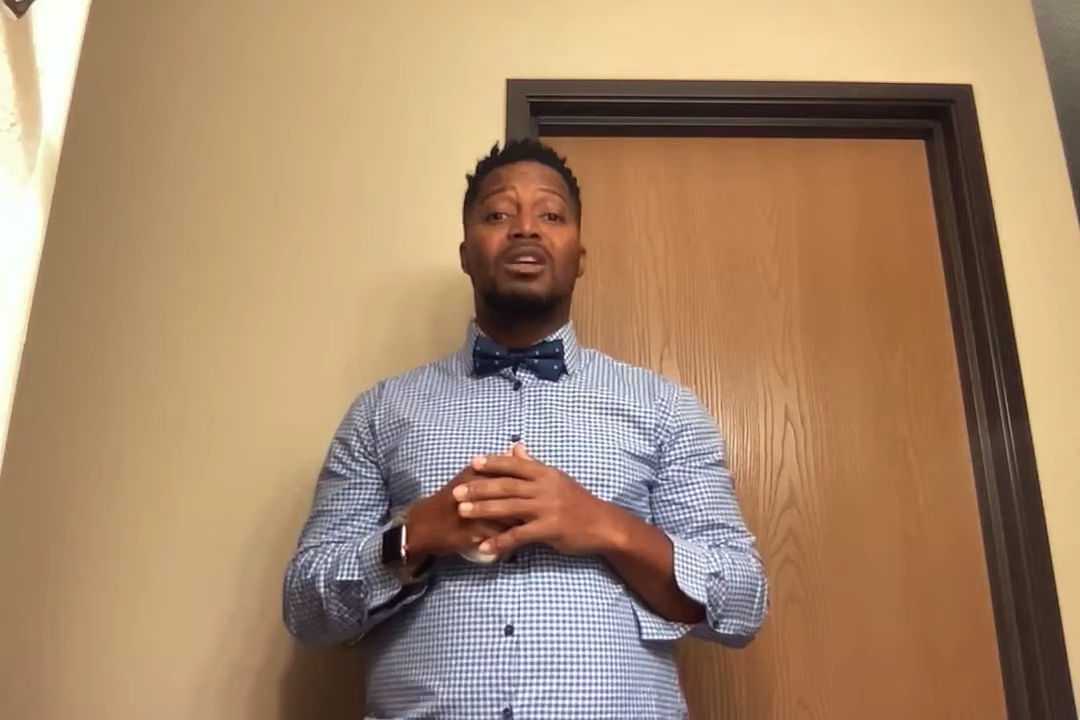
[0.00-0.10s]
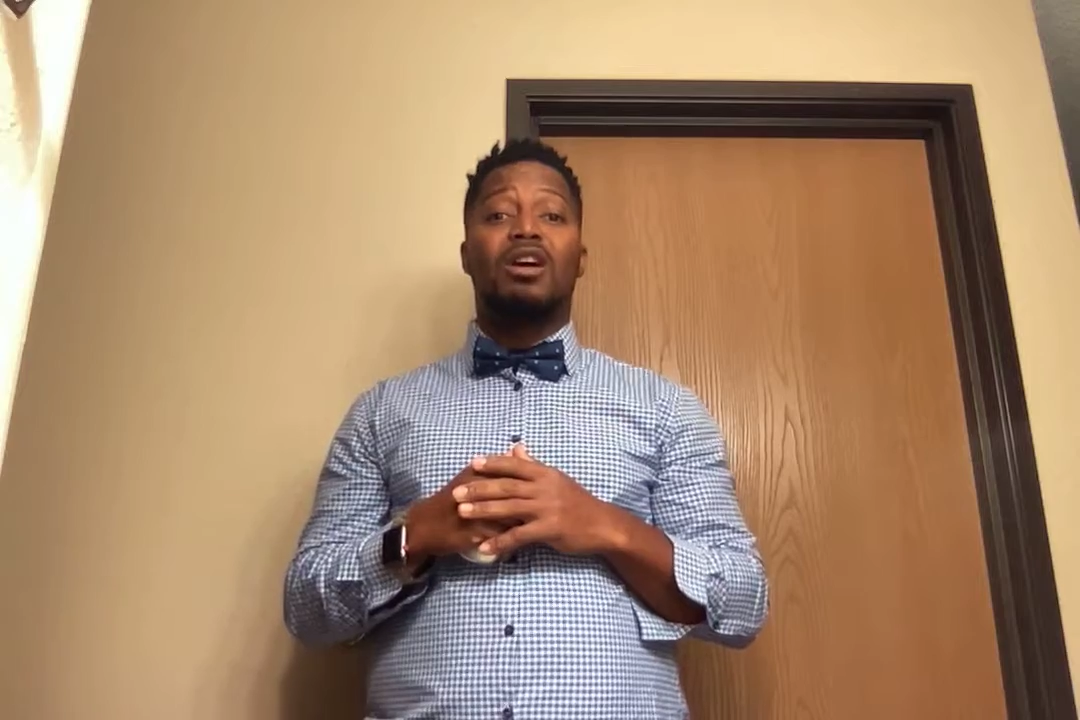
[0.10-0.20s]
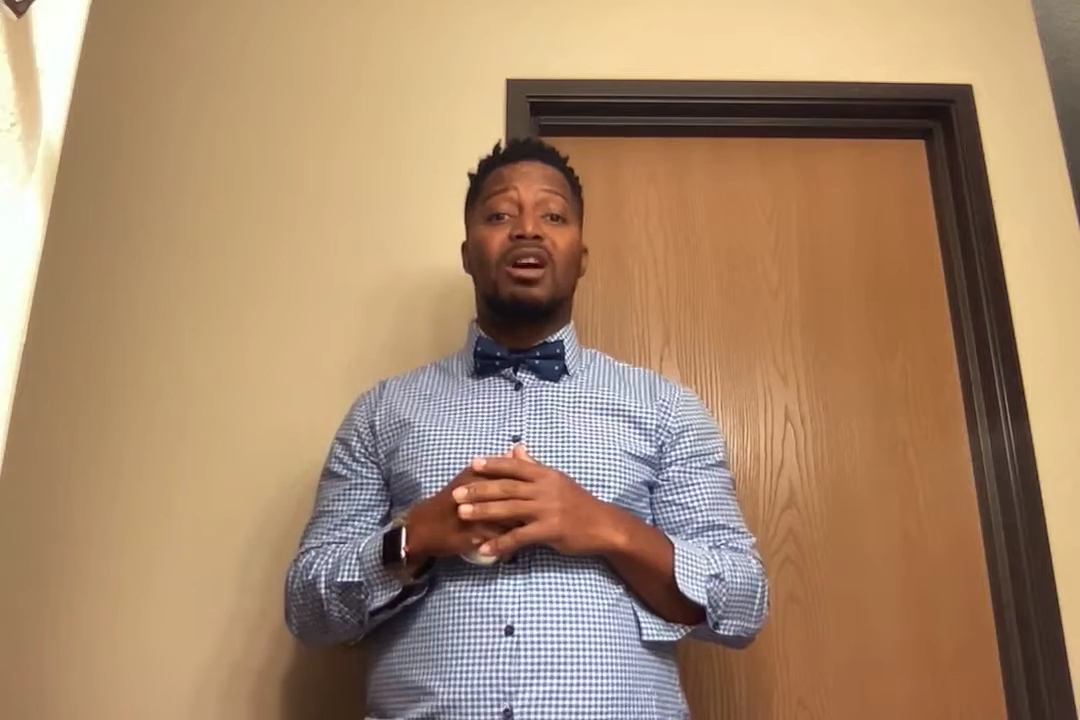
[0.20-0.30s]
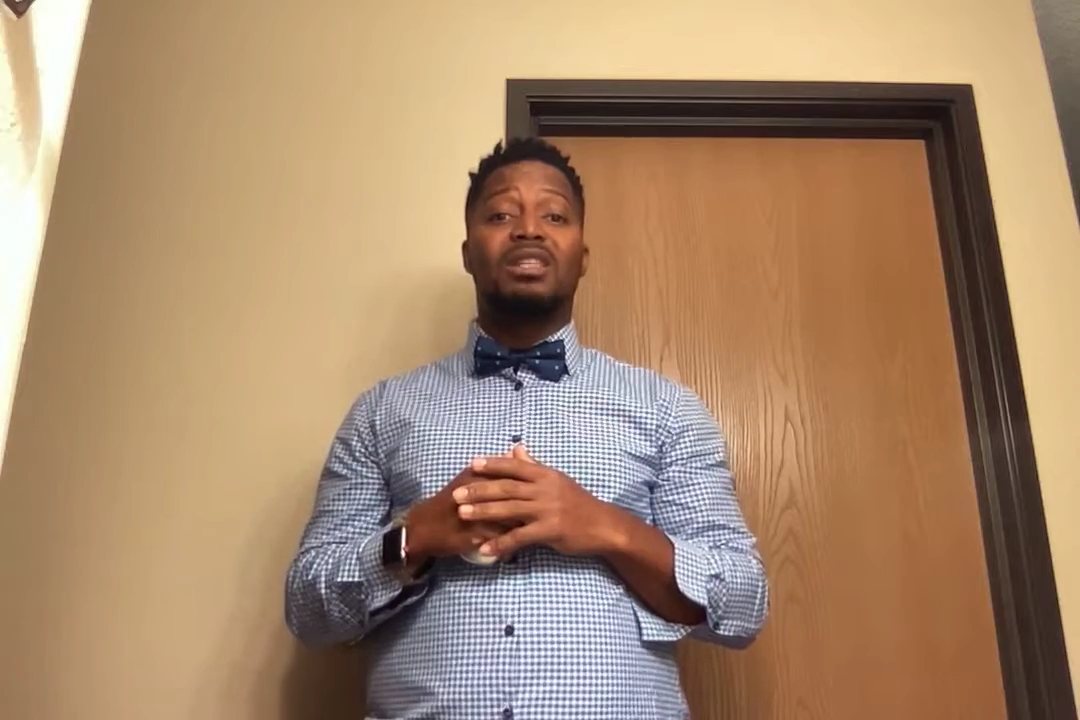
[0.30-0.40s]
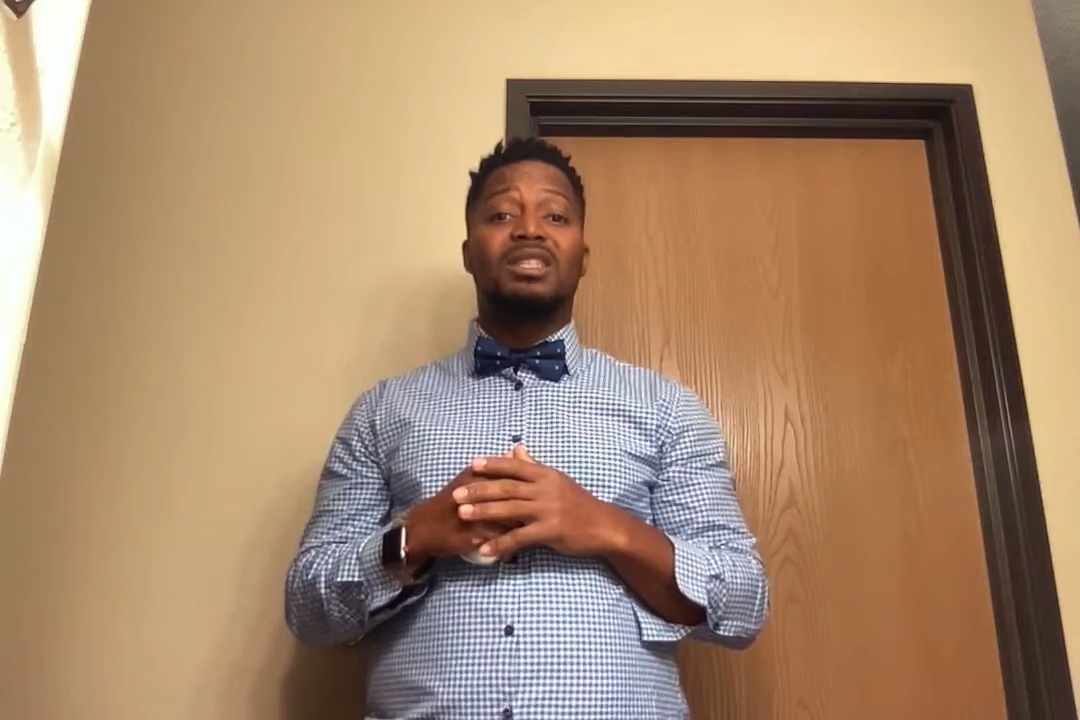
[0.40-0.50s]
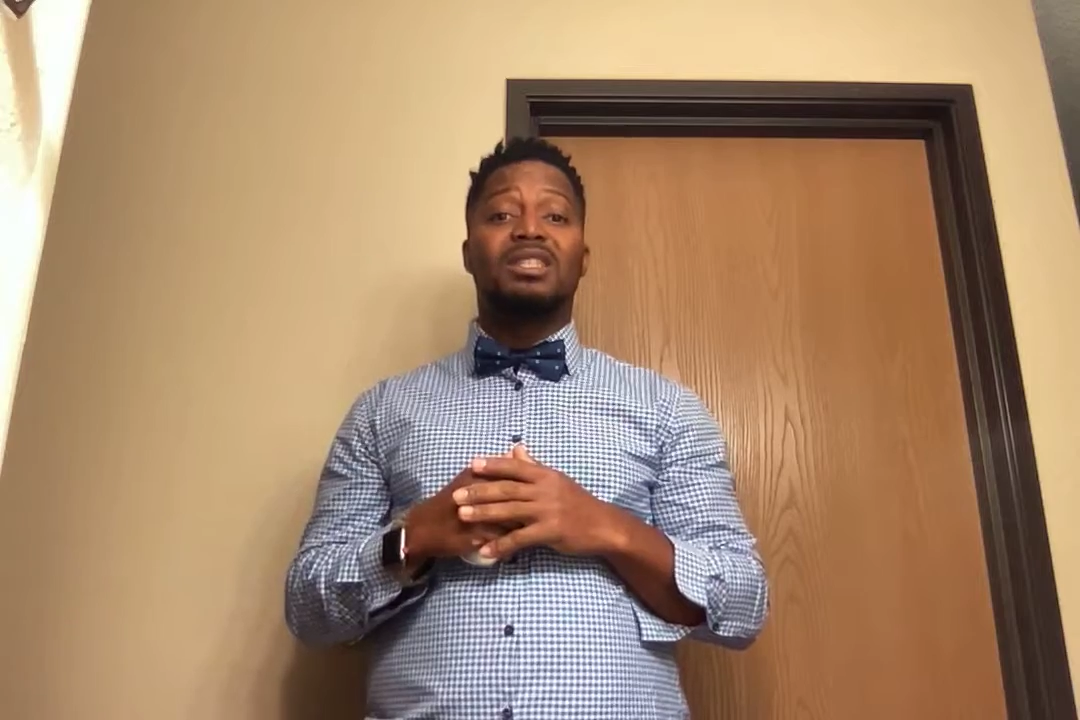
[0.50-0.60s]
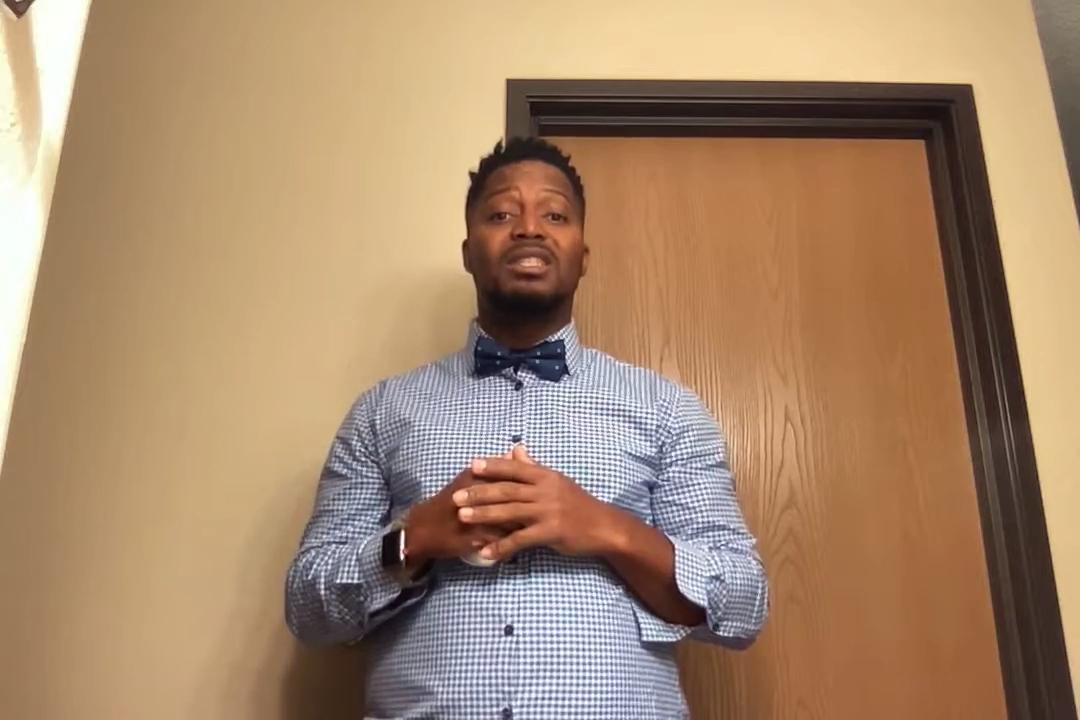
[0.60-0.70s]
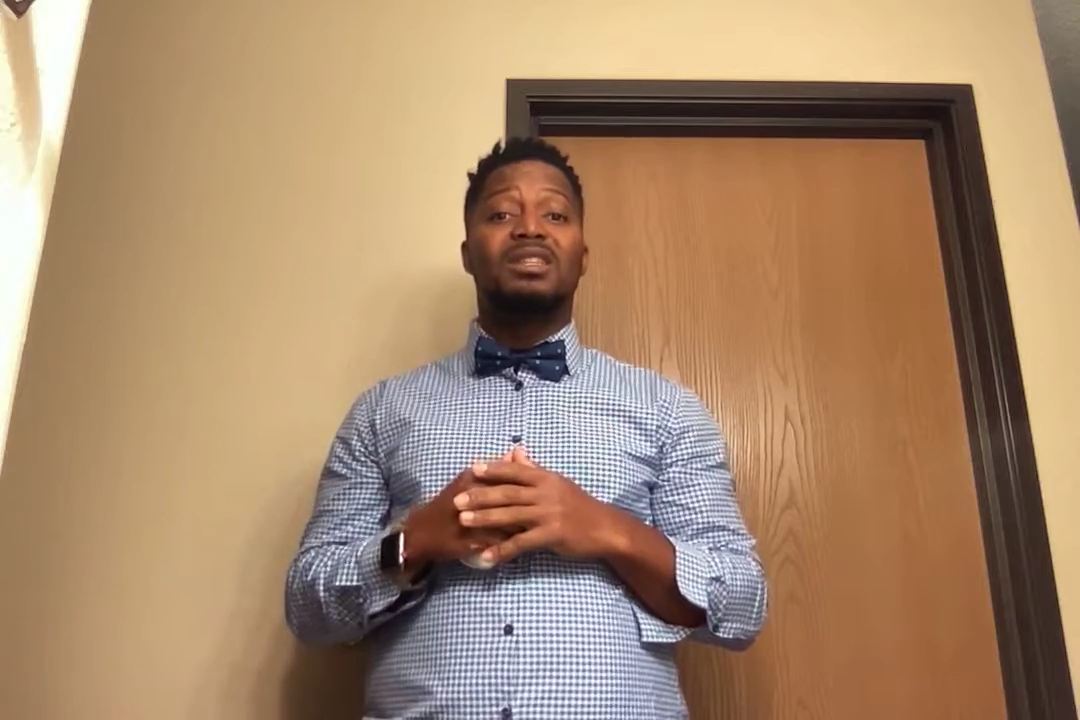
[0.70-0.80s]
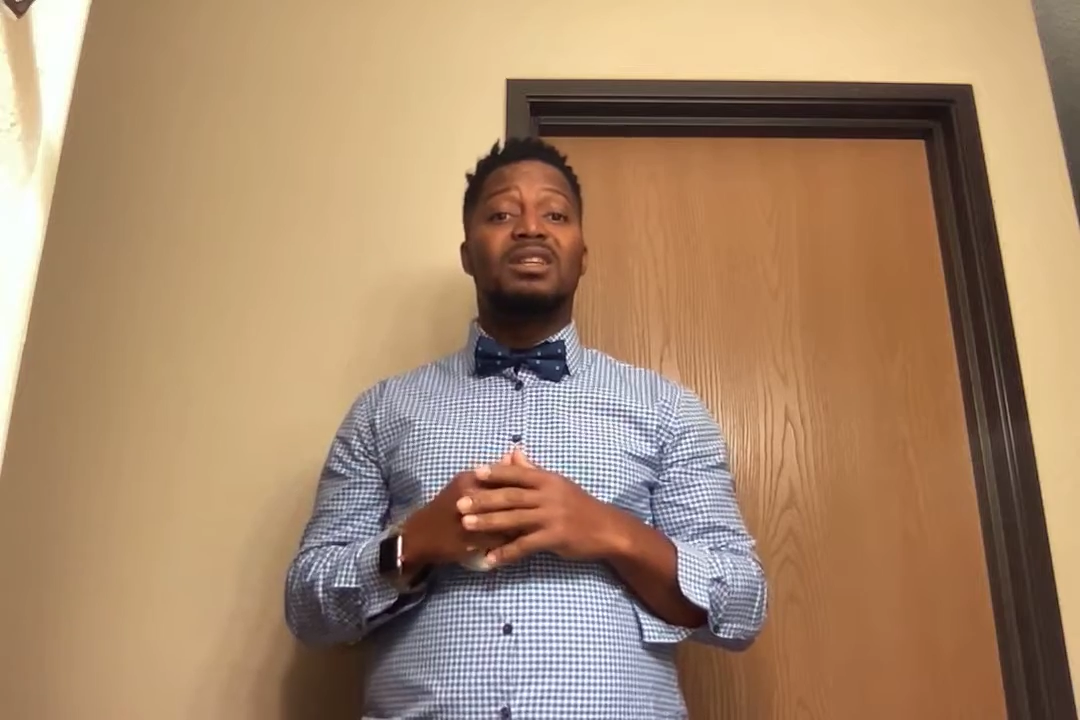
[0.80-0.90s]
causes